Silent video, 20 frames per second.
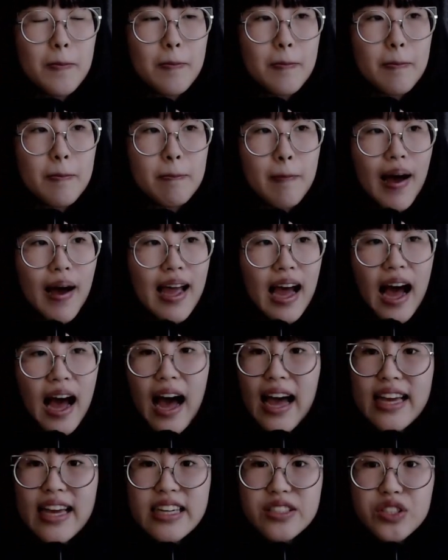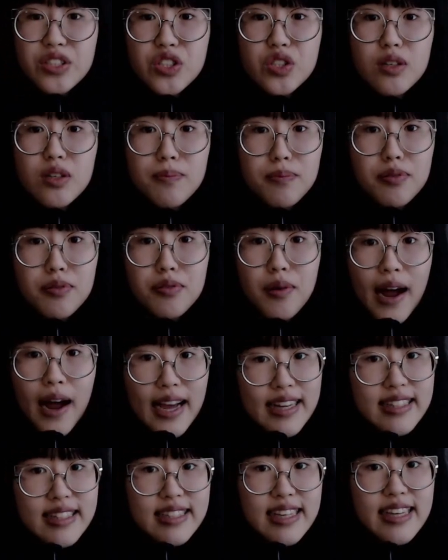my eye is
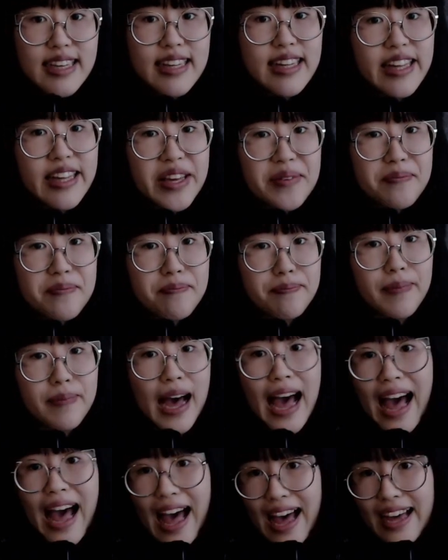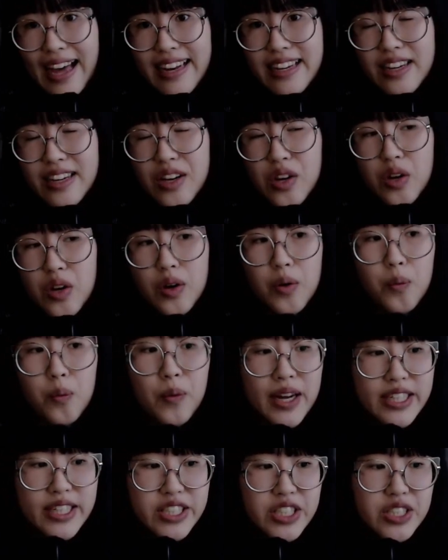surprisingly bad,
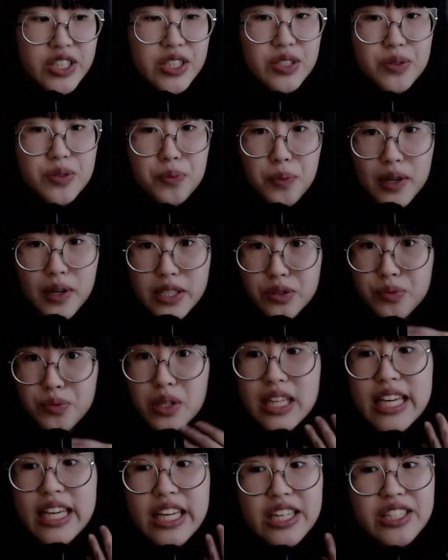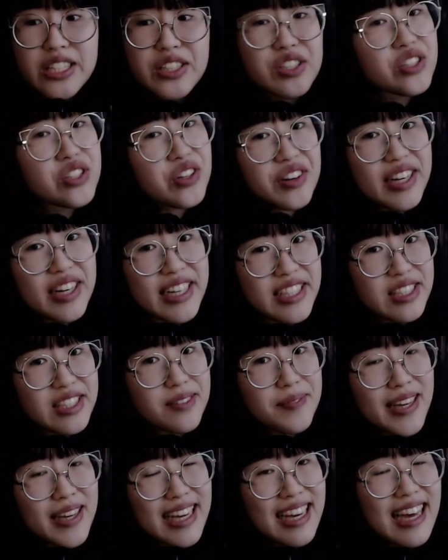which was really concerning to
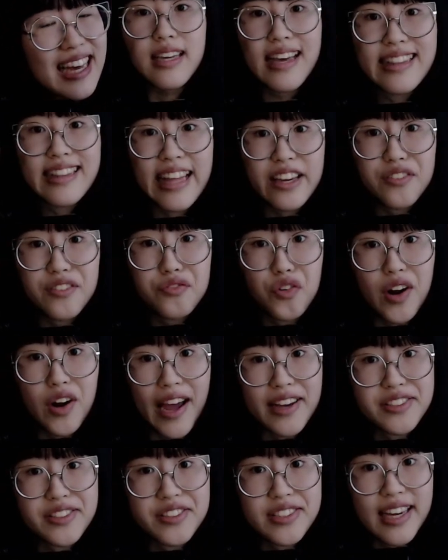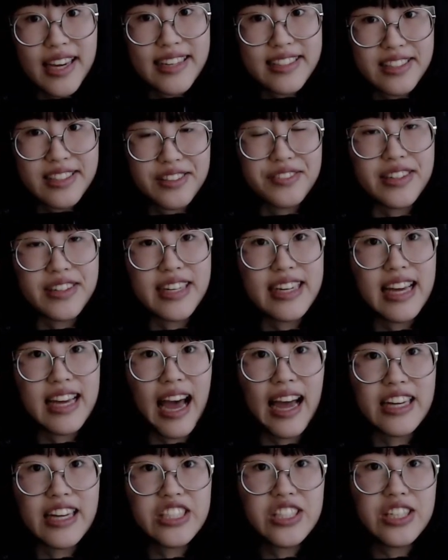me. Like for exercise 3,
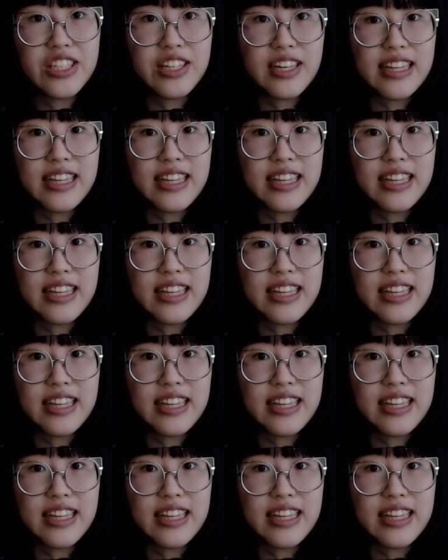I took